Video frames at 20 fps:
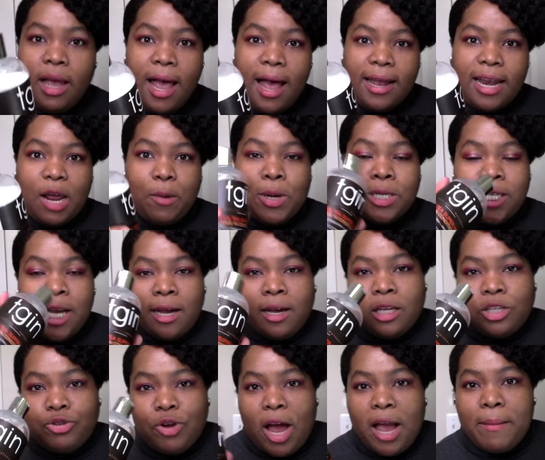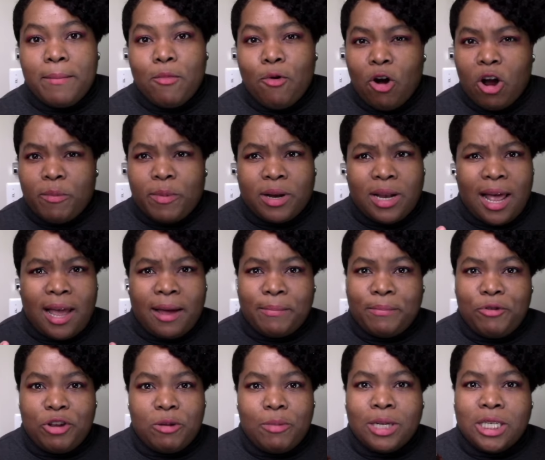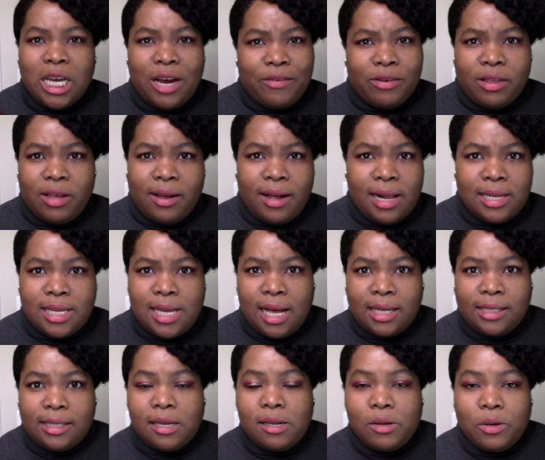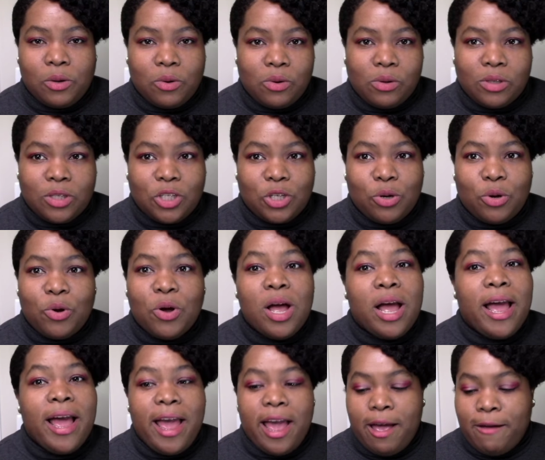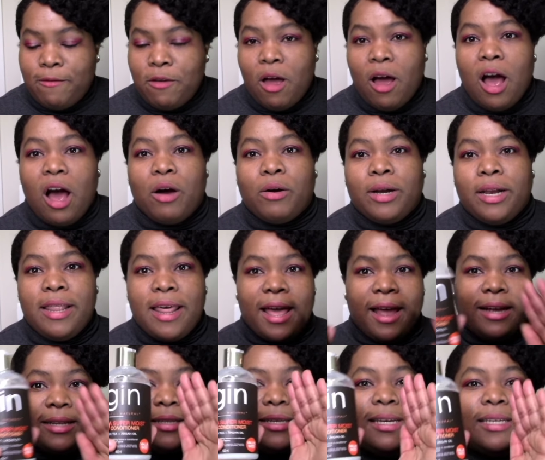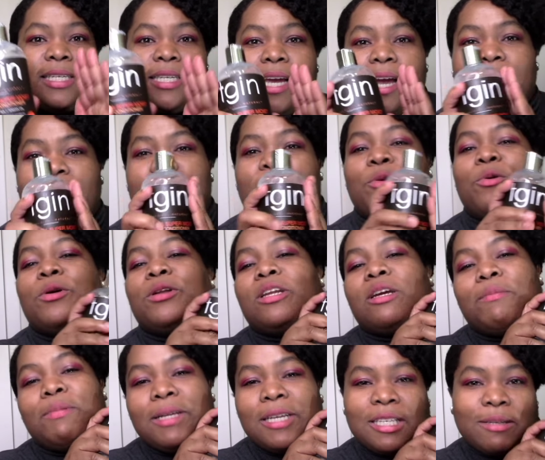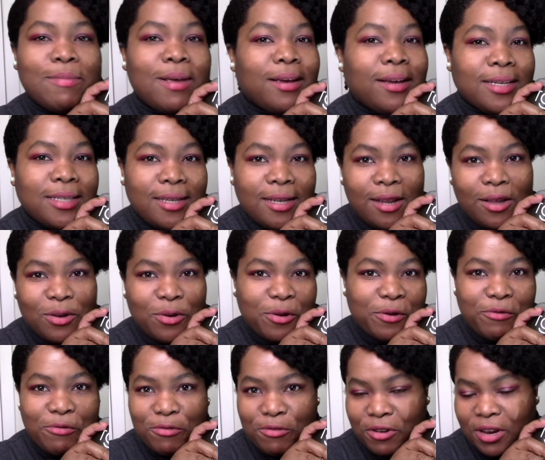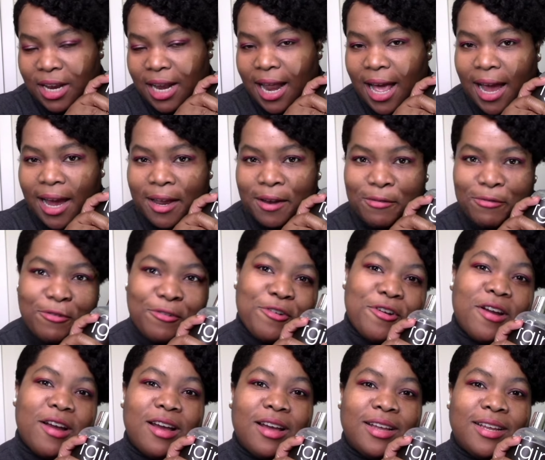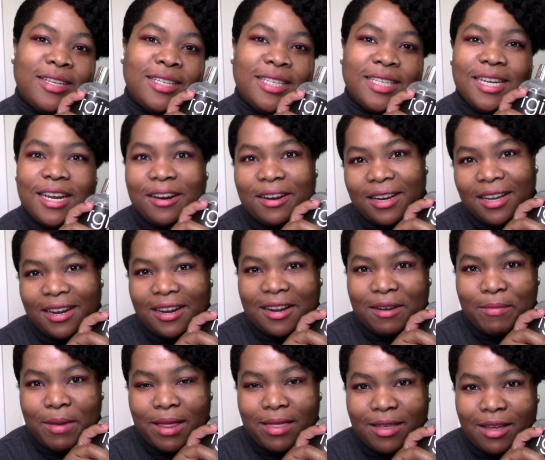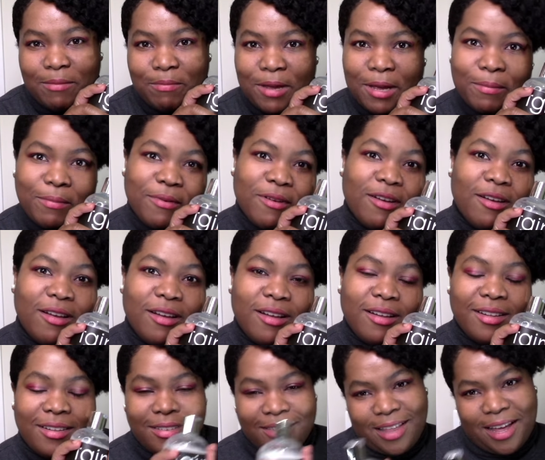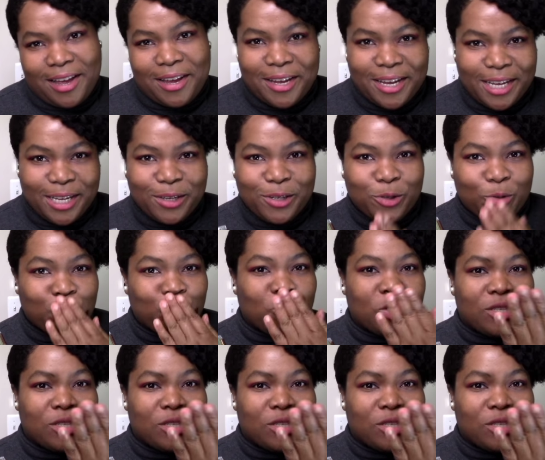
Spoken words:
And I wish I could try more, but like pretty much everything else has silicone. So if you're out there, TGIN owner, please make a silicone free line for us Curly Girl Method people. Thank you.